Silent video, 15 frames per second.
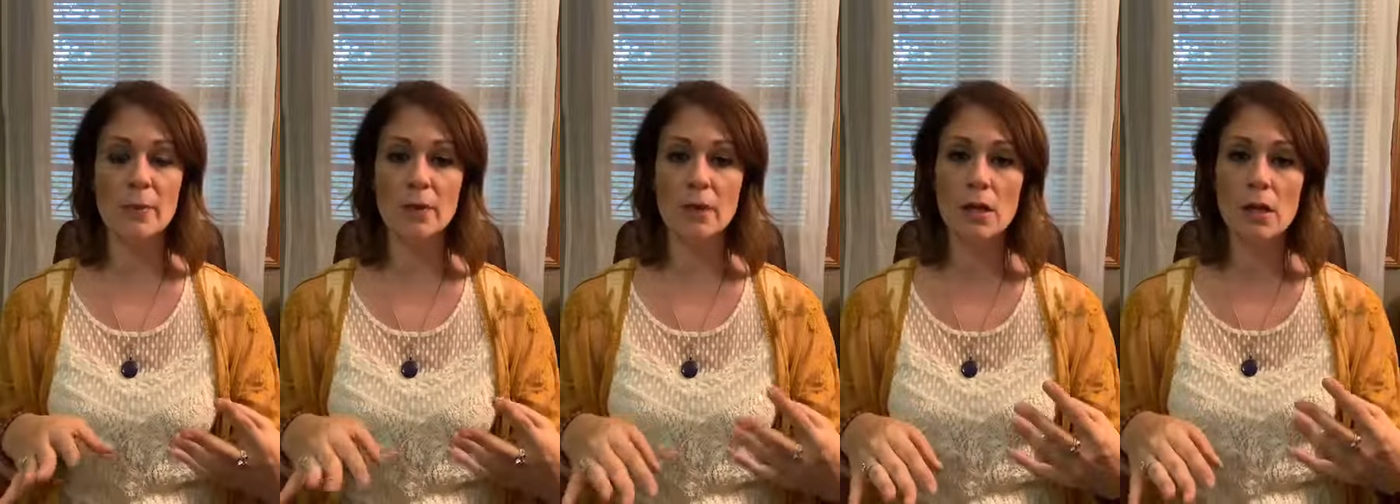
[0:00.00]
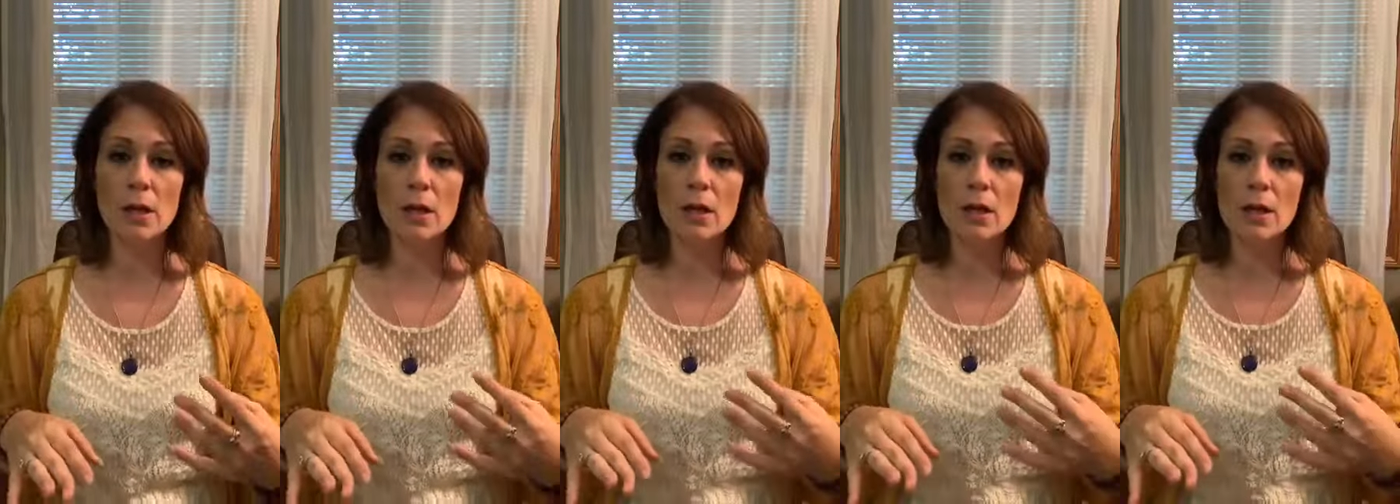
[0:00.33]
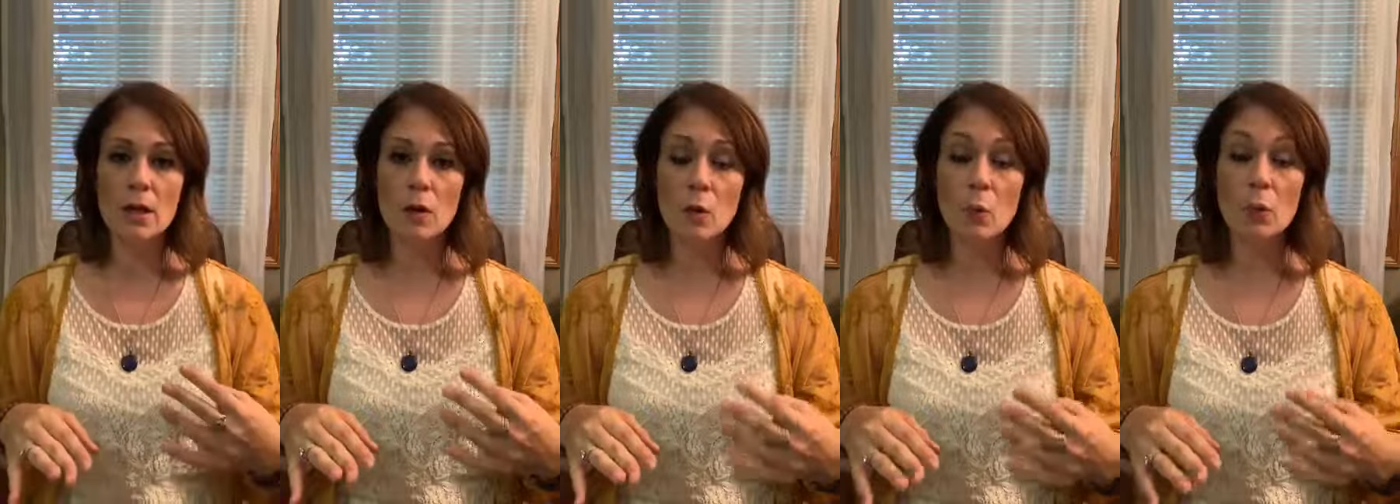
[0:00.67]
But
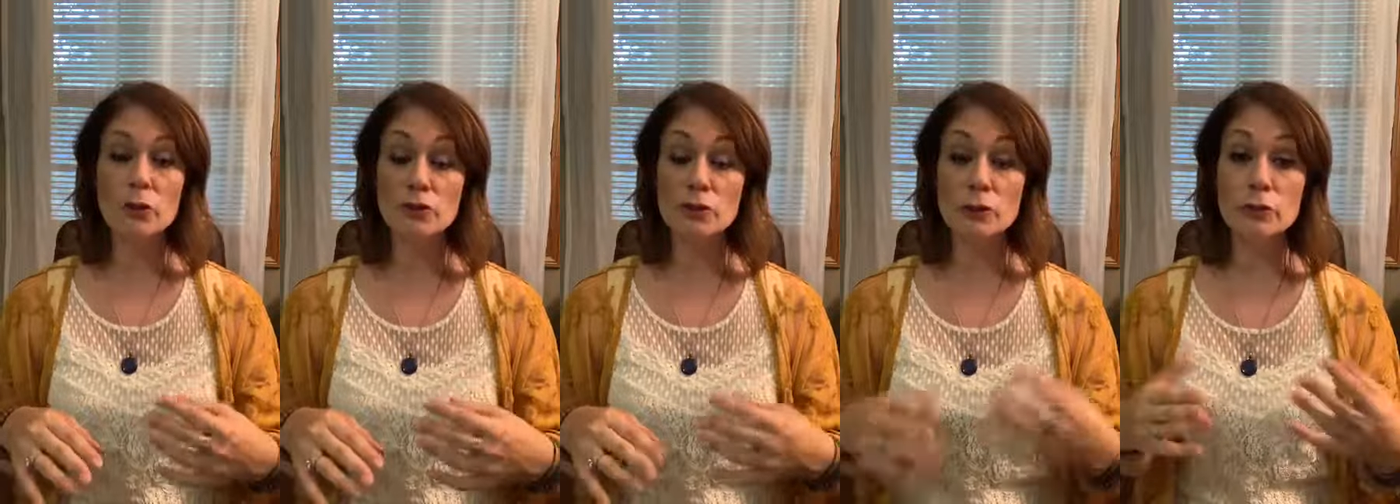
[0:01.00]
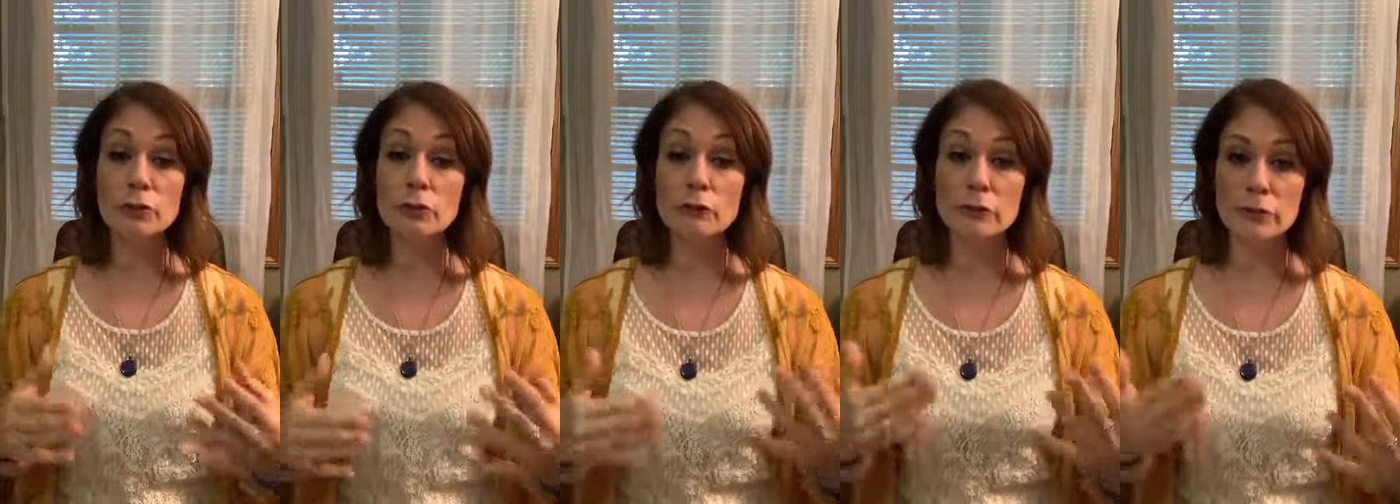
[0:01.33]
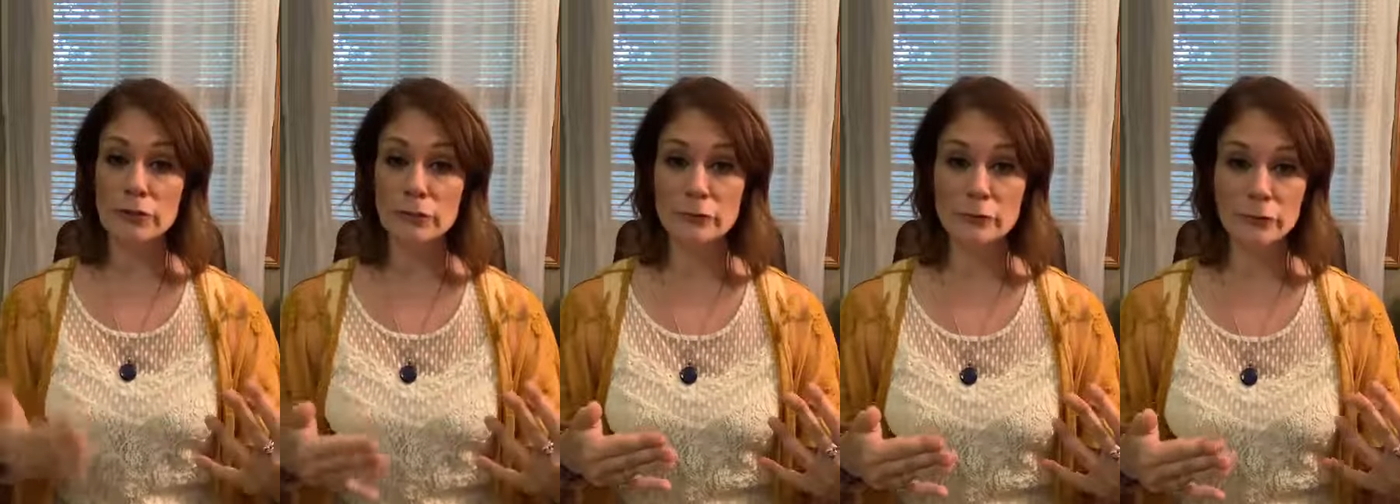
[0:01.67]
what should you
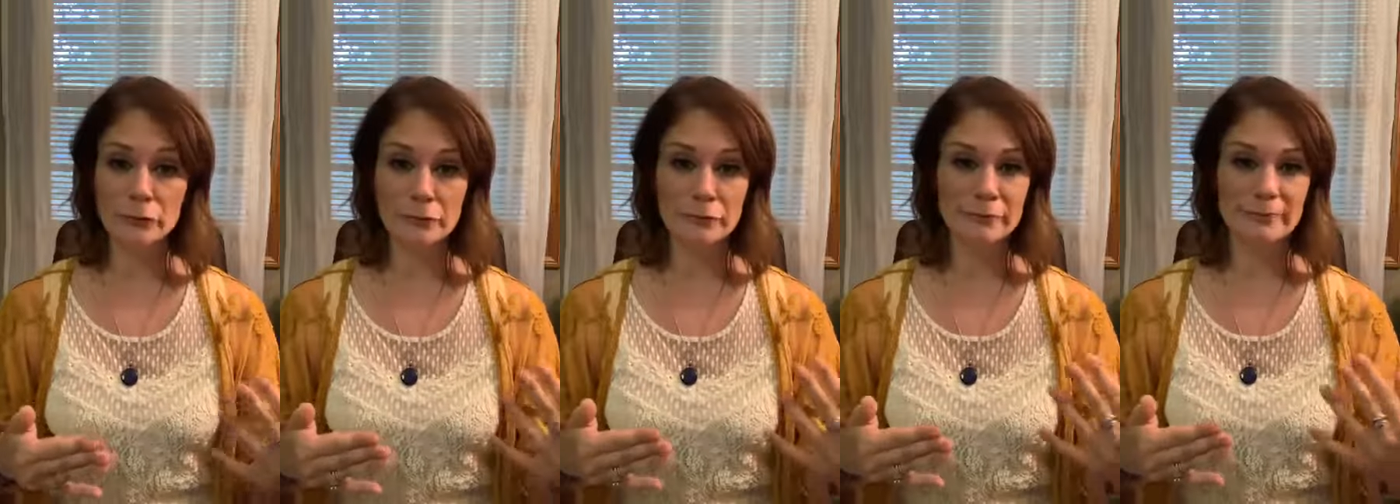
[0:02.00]
do?